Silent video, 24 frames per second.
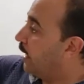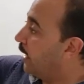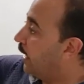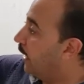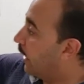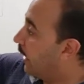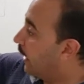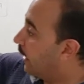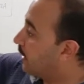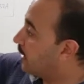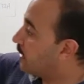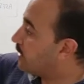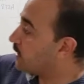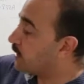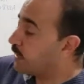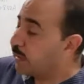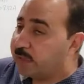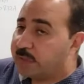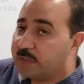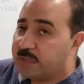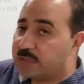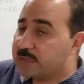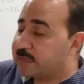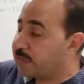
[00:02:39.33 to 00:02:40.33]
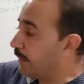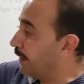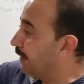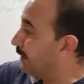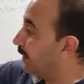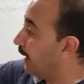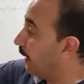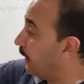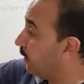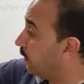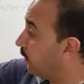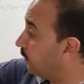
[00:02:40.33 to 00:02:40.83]
This guy is
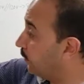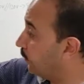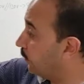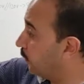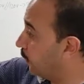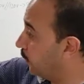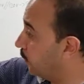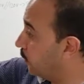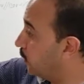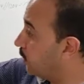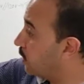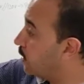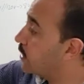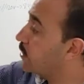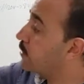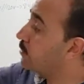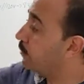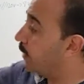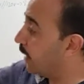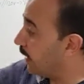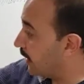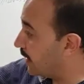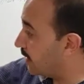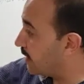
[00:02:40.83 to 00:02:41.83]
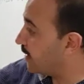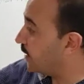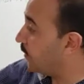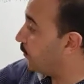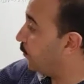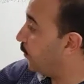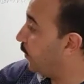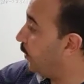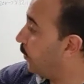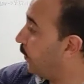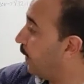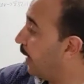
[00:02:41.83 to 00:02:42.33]
inductive loads. By the
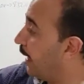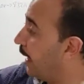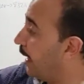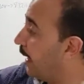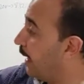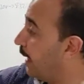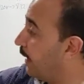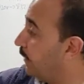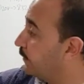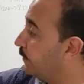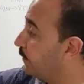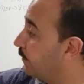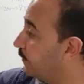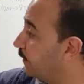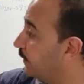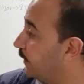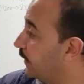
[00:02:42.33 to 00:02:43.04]
same way, we have